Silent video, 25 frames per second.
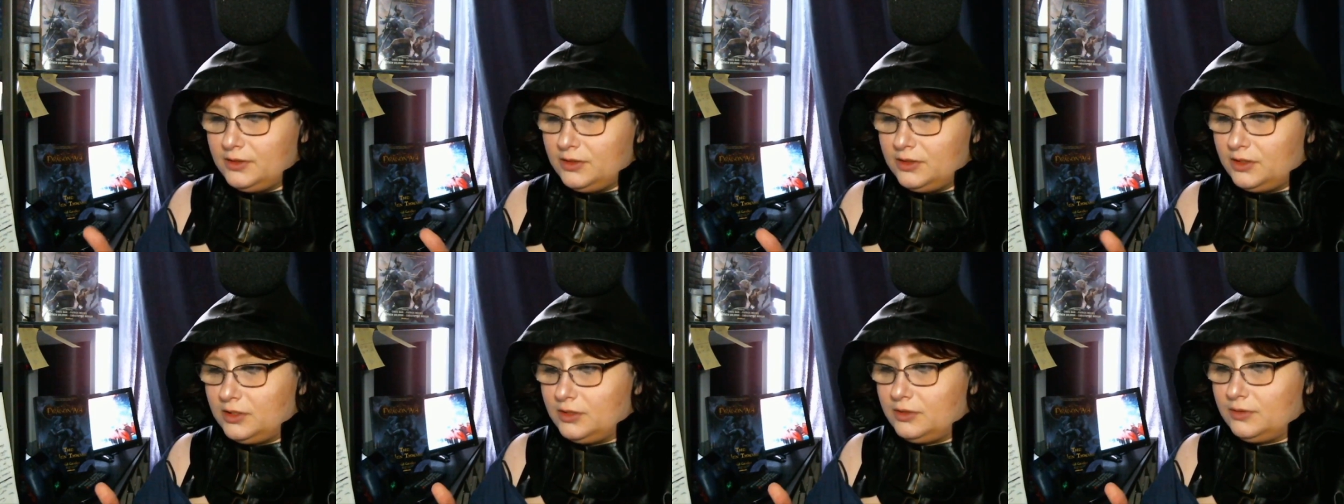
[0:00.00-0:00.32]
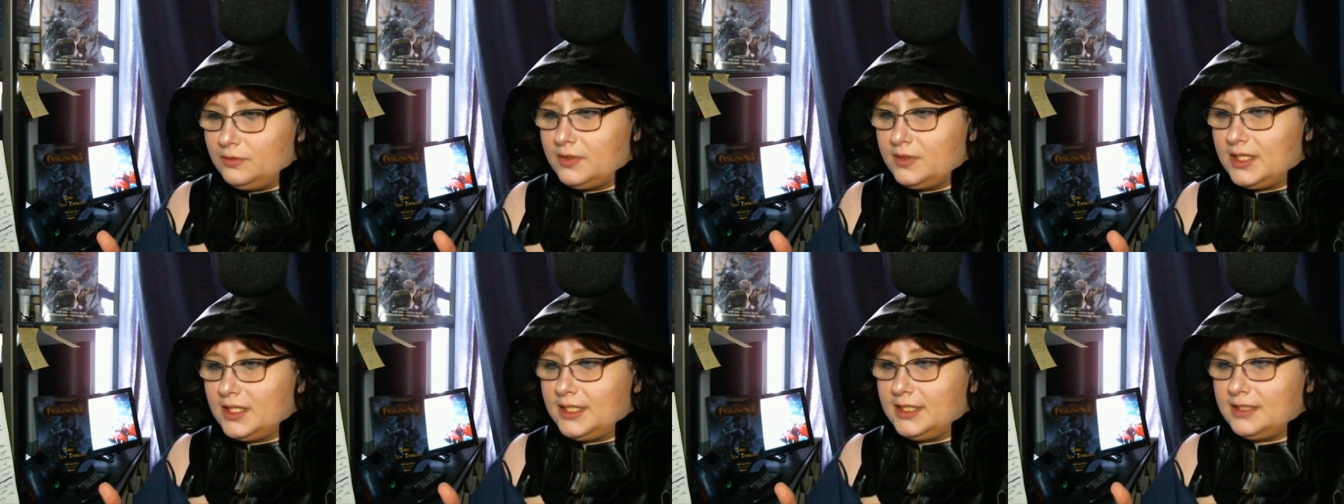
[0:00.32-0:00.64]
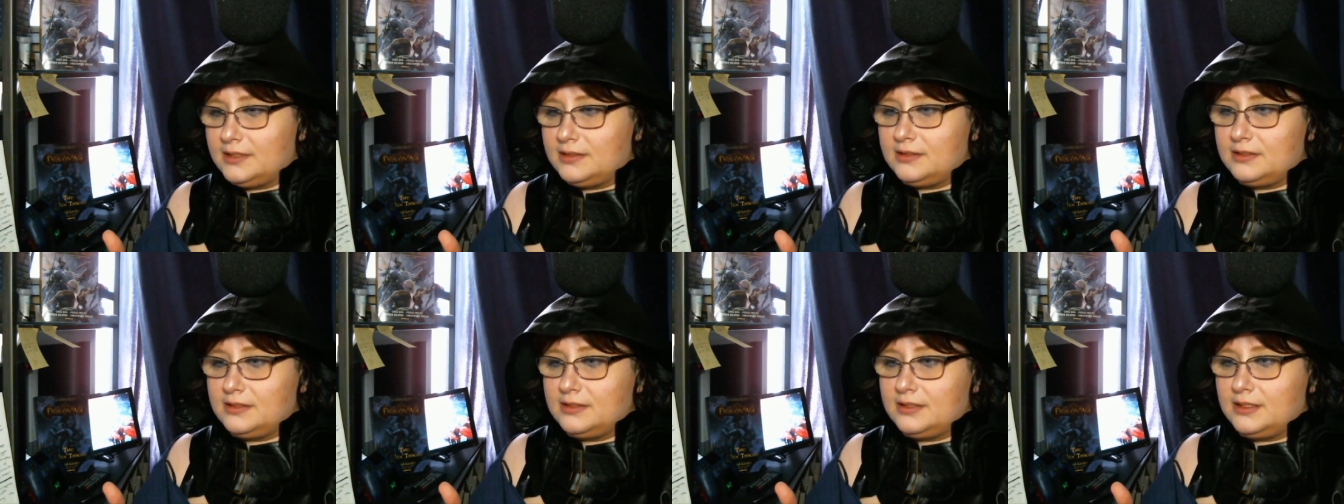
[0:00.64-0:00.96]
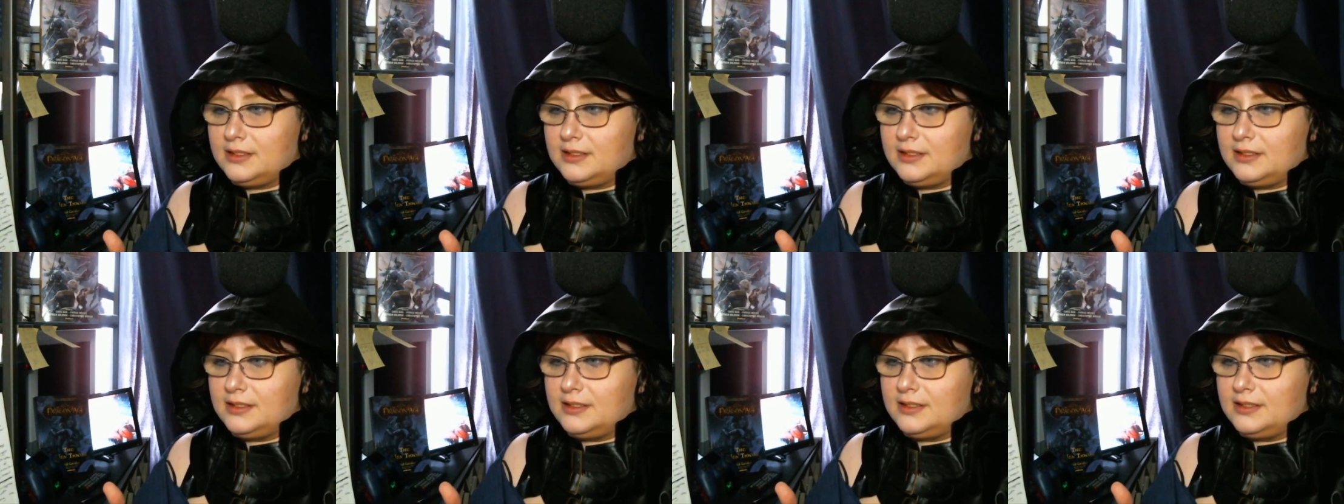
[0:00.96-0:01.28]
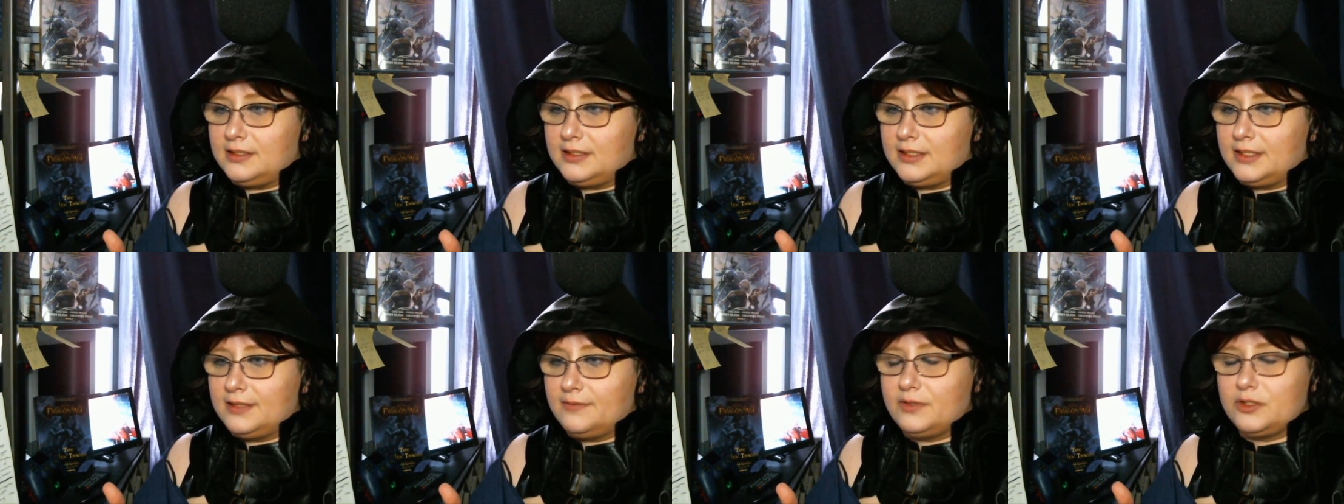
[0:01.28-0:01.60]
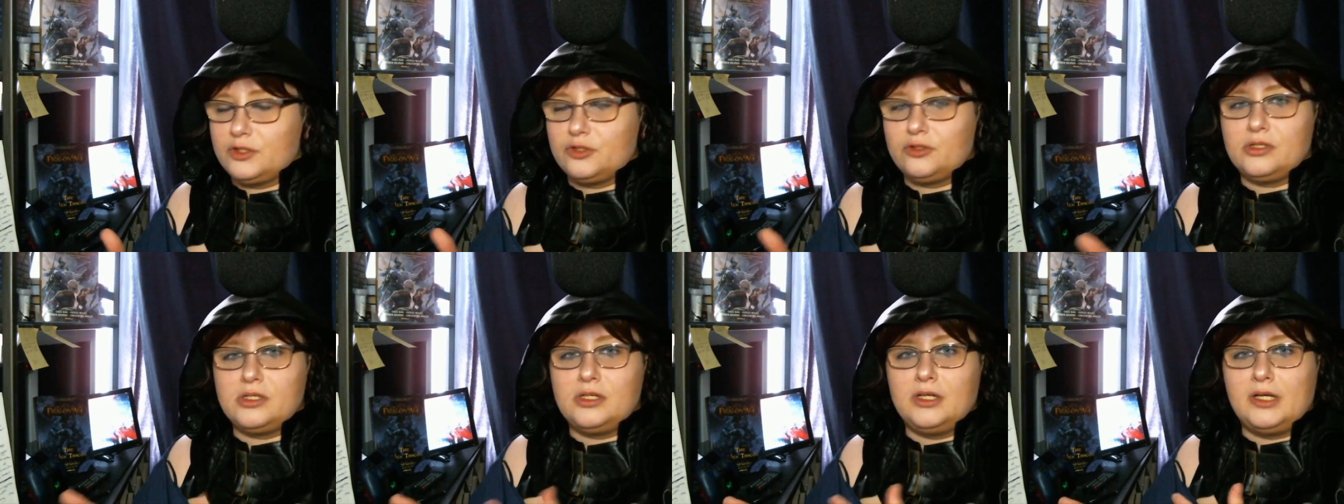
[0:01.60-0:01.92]
you know, that
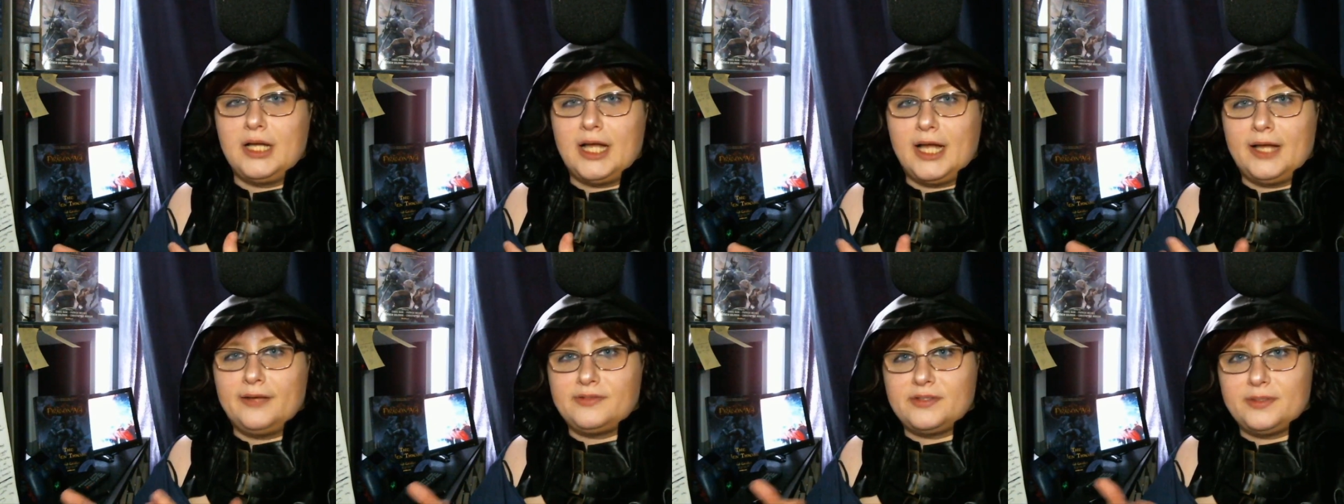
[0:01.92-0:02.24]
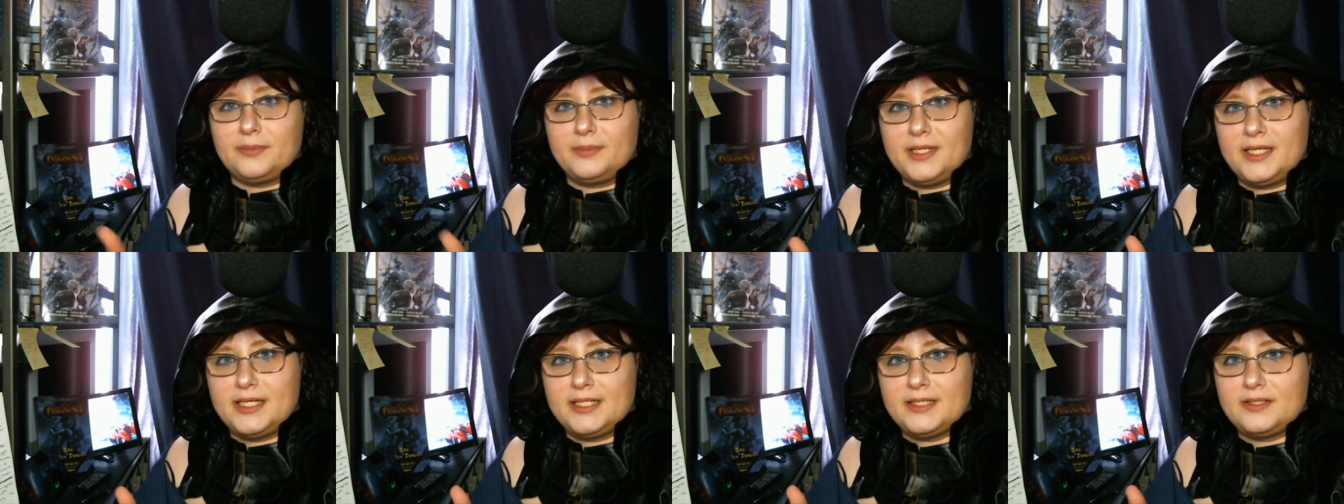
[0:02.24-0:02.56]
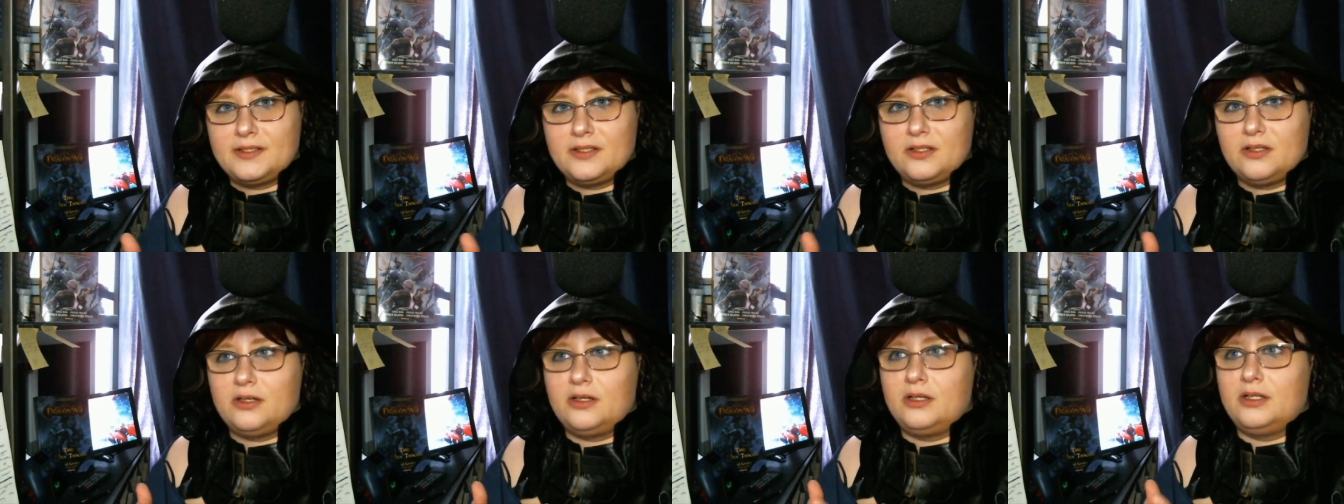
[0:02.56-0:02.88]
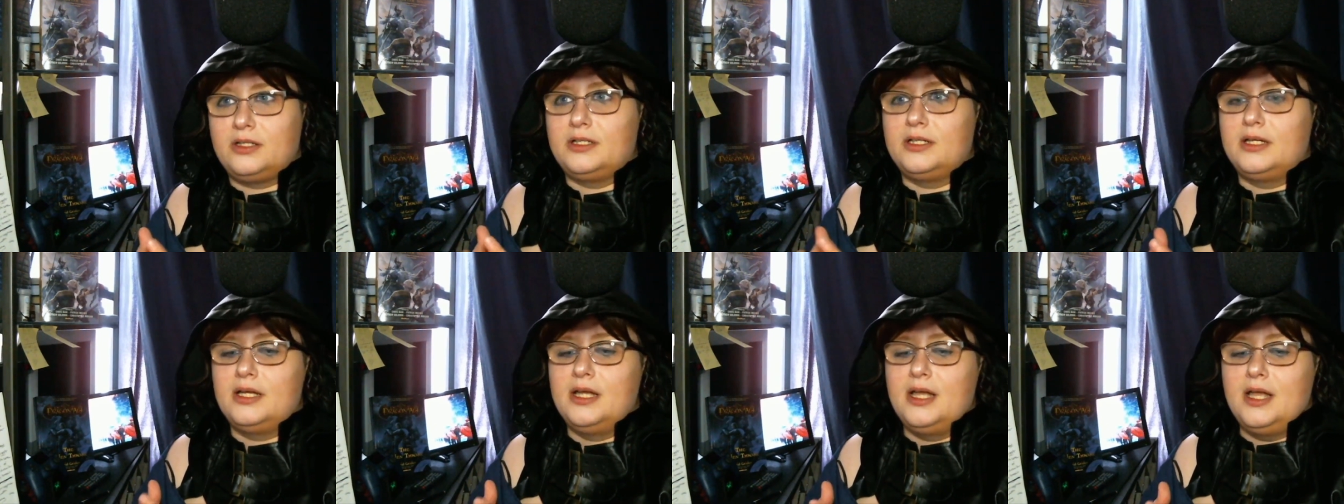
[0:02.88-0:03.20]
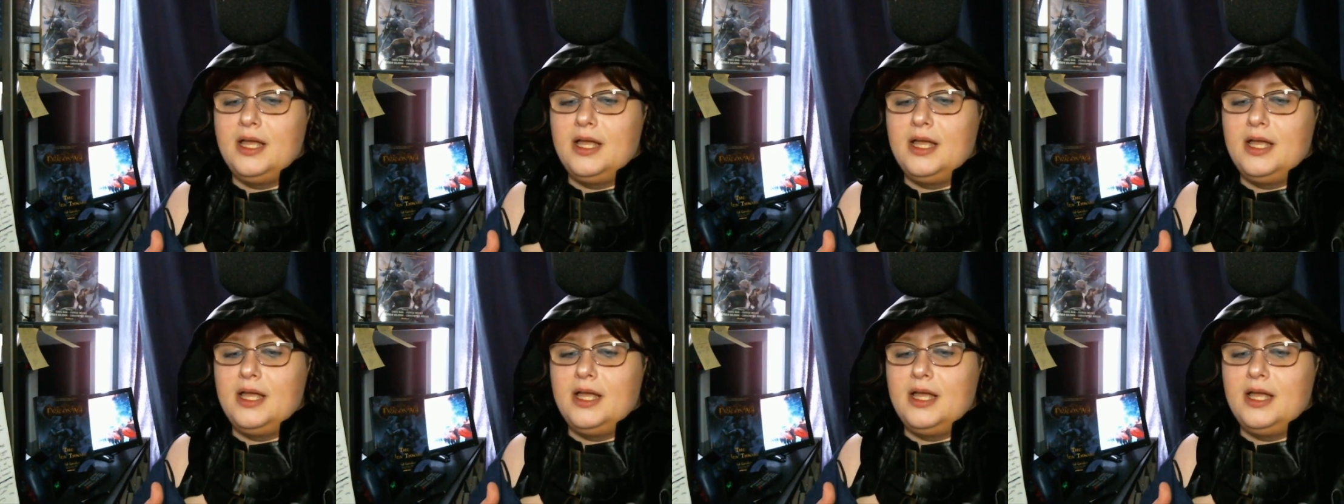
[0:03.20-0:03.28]
eventually I'll have some guests on